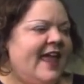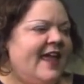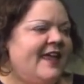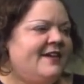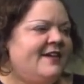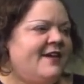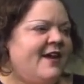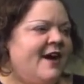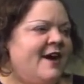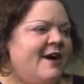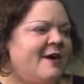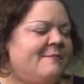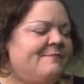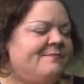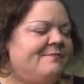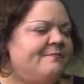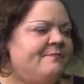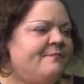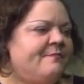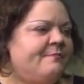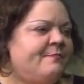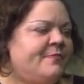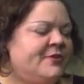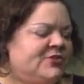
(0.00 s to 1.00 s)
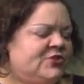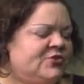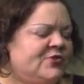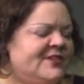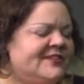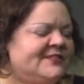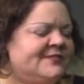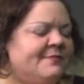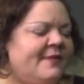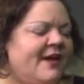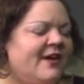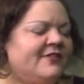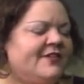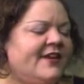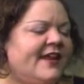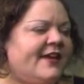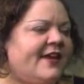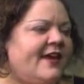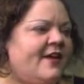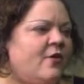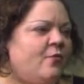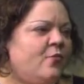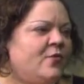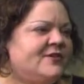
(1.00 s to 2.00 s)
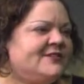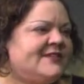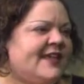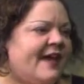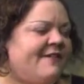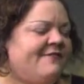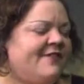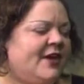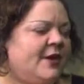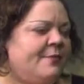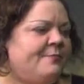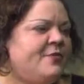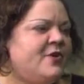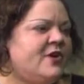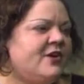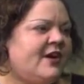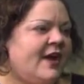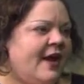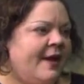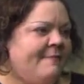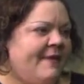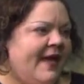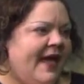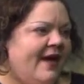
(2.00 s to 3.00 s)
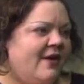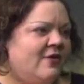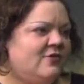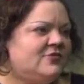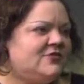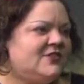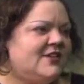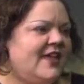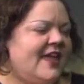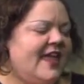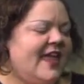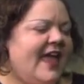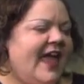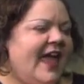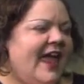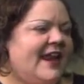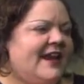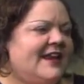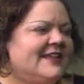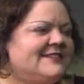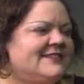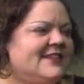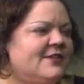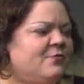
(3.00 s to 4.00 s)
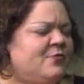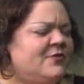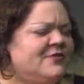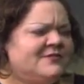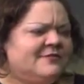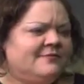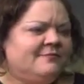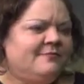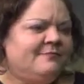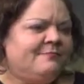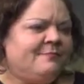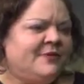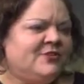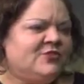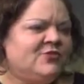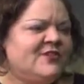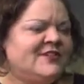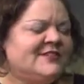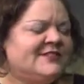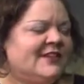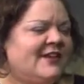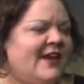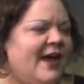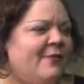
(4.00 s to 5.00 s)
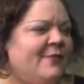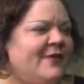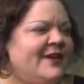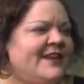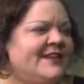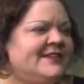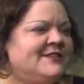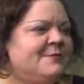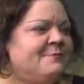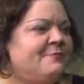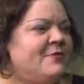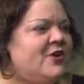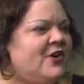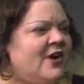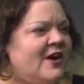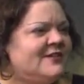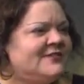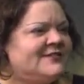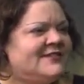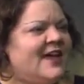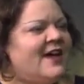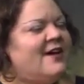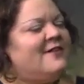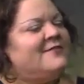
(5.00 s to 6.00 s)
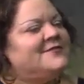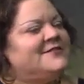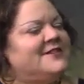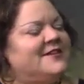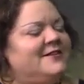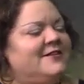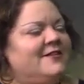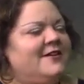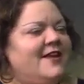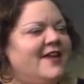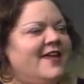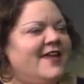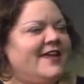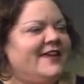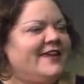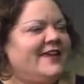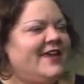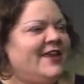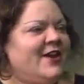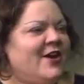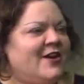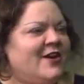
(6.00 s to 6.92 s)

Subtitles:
and Patrice Melnick was having a book come out, and I said, well, Patrice and I, we need to book ourselves and get